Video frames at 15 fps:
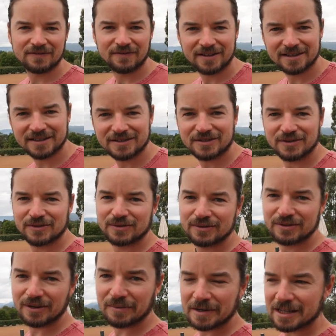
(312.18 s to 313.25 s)
visit to
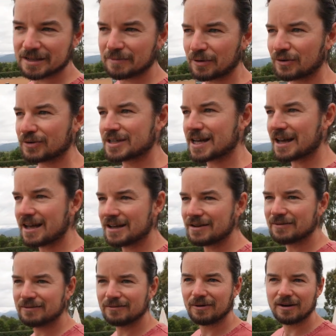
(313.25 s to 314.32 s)
Dominique
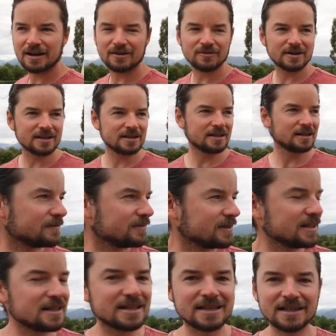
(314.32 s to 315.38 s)
Portet Winery
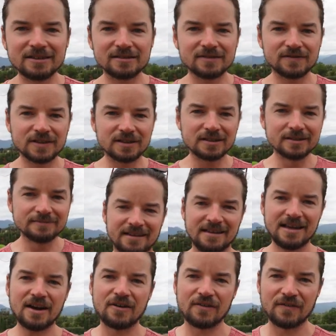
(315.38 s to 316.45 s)
near Healesville.
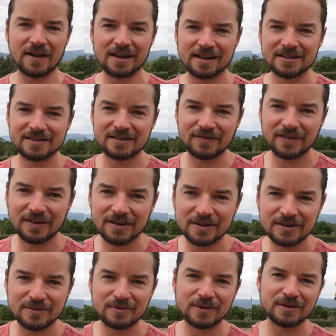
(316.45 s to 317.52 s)
Yarra Valley is a
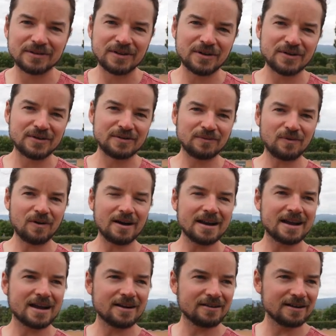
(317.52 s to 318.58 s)
very well known
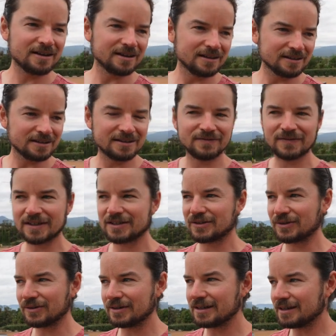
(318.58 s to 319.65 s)
wine area in
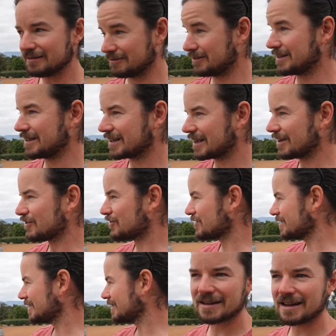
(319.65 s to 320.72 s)
Victoria or in the
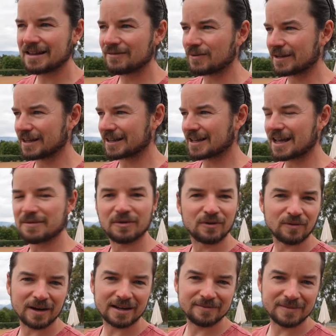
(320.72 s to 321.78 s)
country. Another one that came on
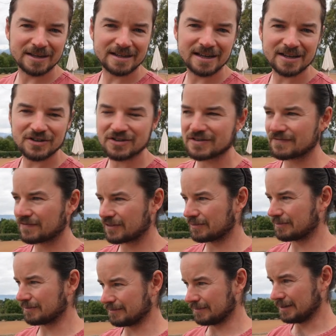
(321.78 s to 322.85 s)
recommendation
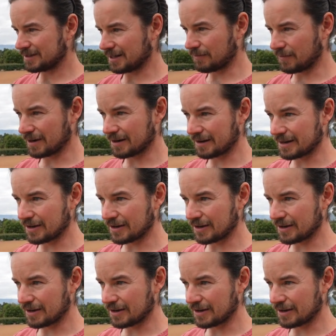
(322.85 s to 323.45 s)
from someone I